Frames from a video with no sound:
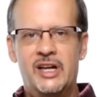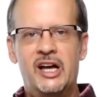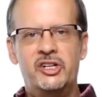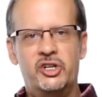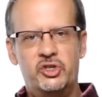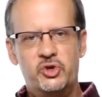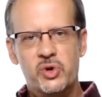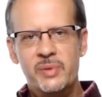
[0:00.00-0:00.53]

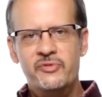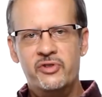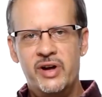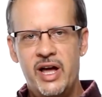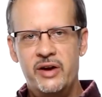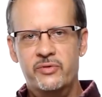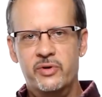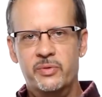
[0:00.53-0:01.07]
To trim for
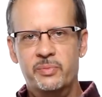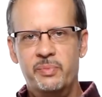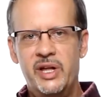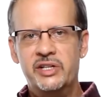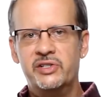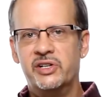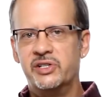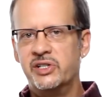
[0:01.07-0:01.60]
headroom
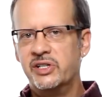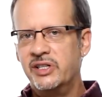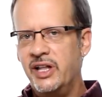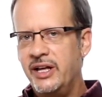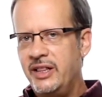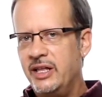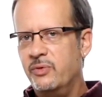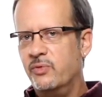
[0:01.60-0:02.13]
means to
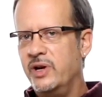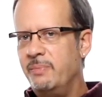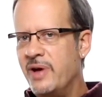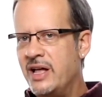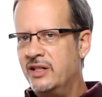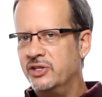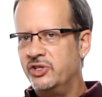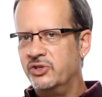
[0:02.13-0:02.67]
slightly
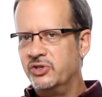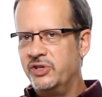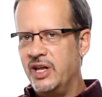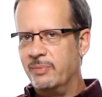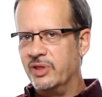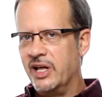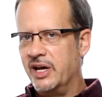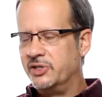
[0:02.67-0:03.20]
rebalance your
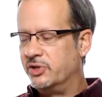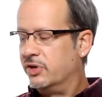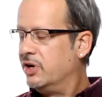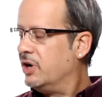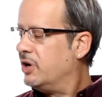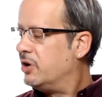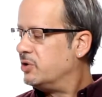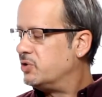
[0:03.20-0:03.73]
stabilizer
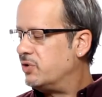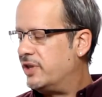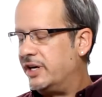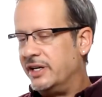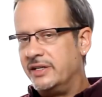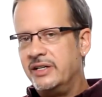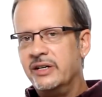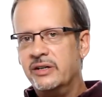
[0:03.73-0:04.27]
so that
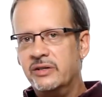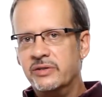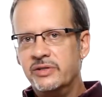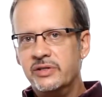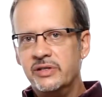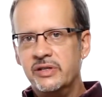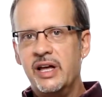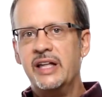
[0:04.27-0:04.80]
it
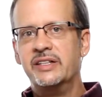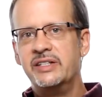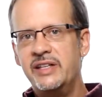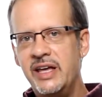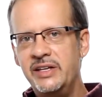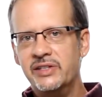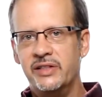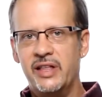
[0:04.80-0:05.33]
tilts and
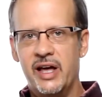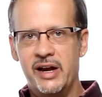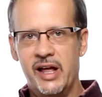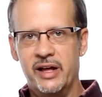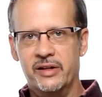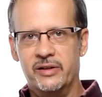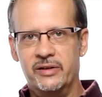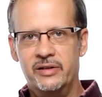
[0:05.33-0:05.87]
stays at that
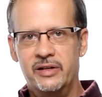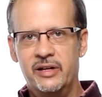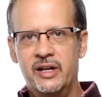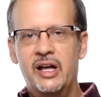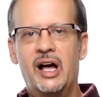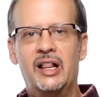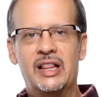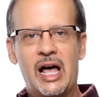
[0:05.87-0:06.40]
angle,
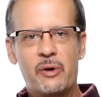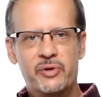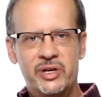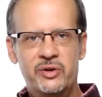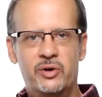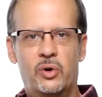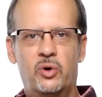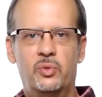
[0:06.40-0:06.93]
allowing
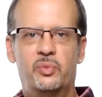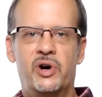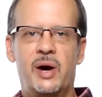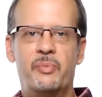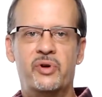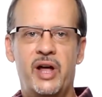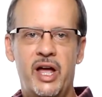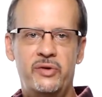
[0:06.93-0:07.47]
you to hold
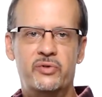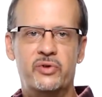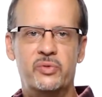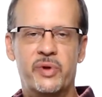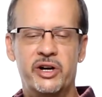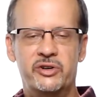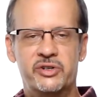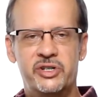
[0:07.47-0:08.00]
proper headroom
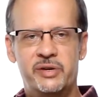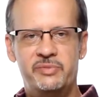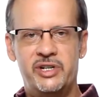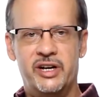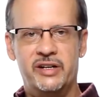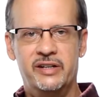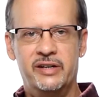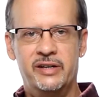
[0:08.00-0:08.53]
on your
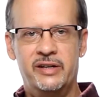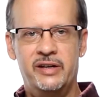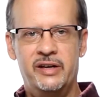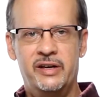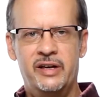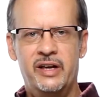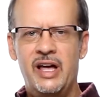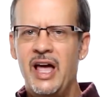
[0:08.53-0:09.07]
subject.
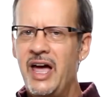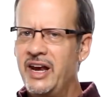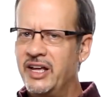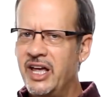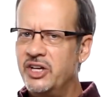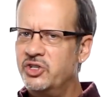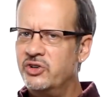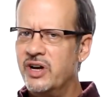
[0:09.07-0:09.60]
And in
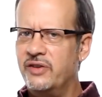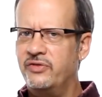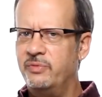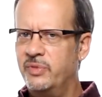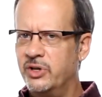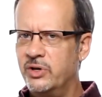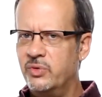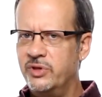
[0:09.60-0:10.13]
case you're not
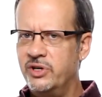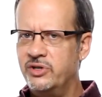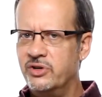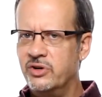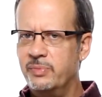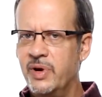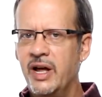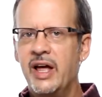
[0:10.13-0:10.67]
familiar with the
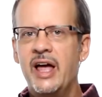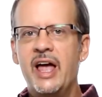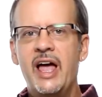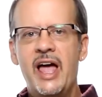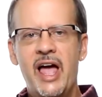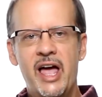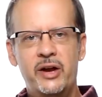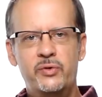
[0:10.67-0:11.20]
term,
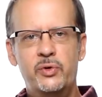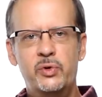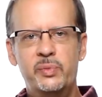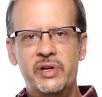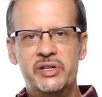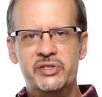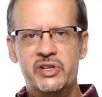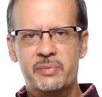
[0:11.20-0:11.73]
headroom
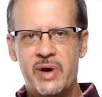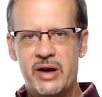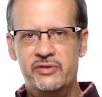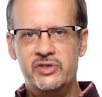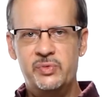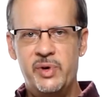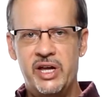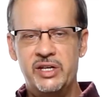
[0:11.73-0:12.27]
is the amount of
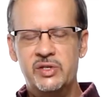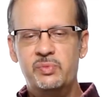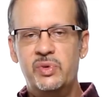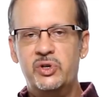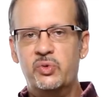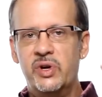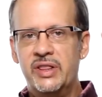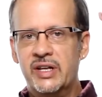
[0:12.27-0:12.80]
space between